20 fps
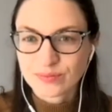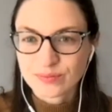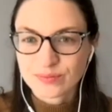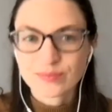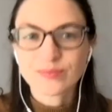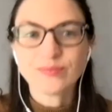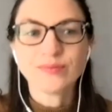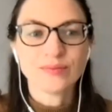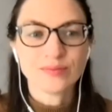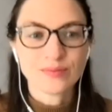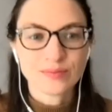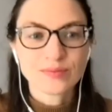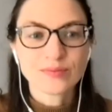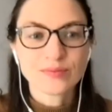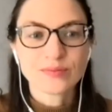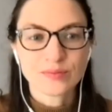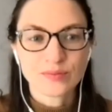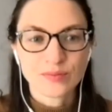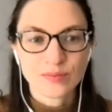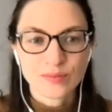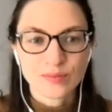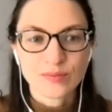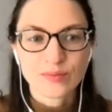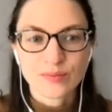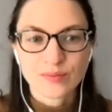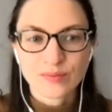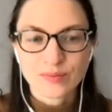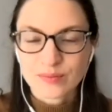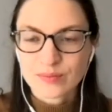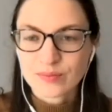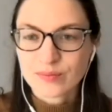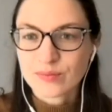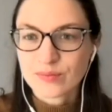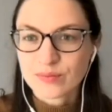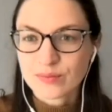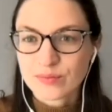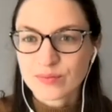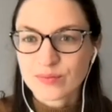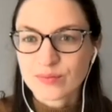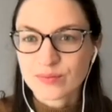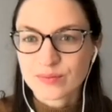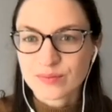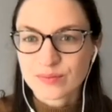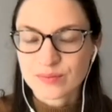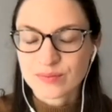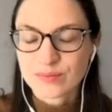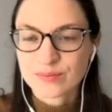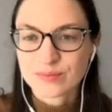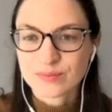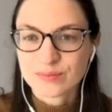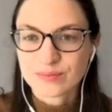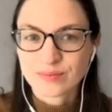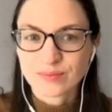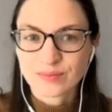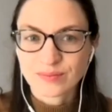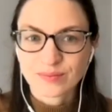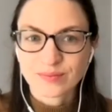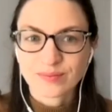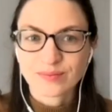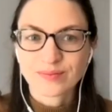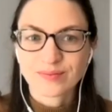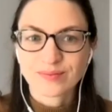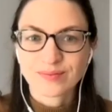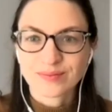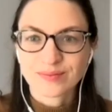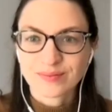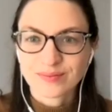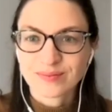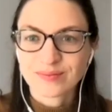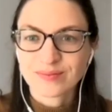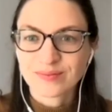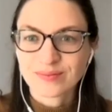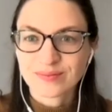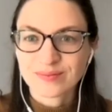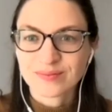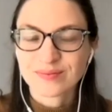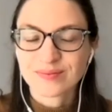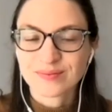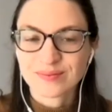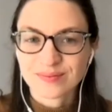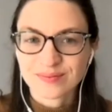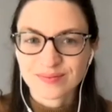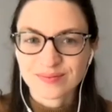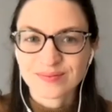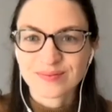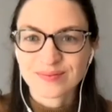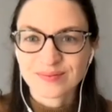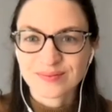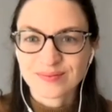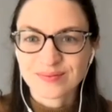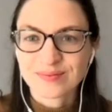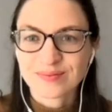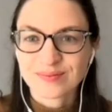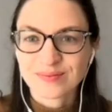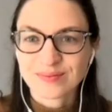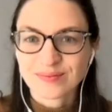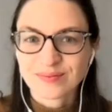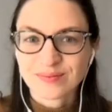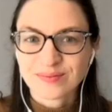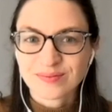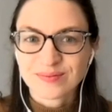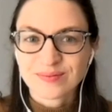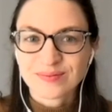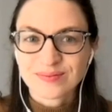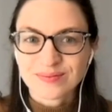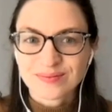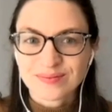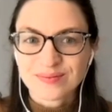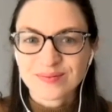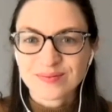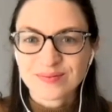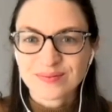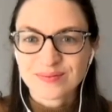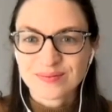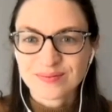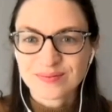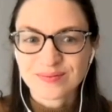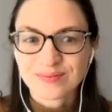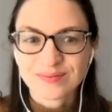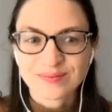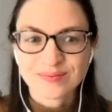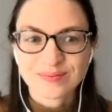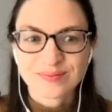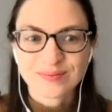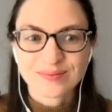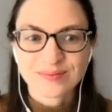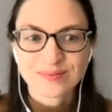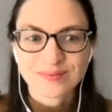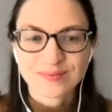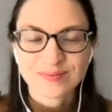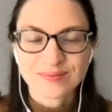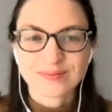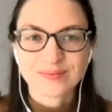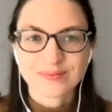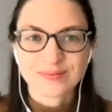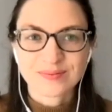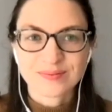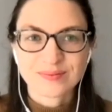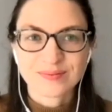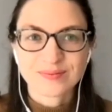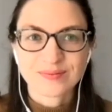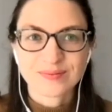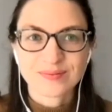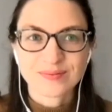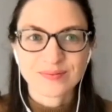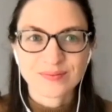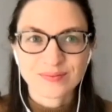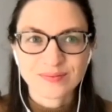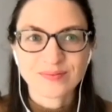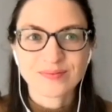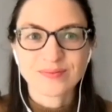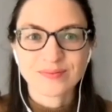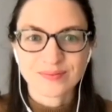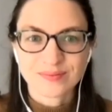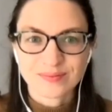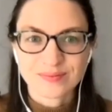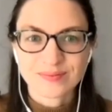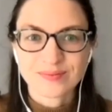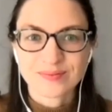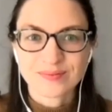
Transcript: The person shown says nothing.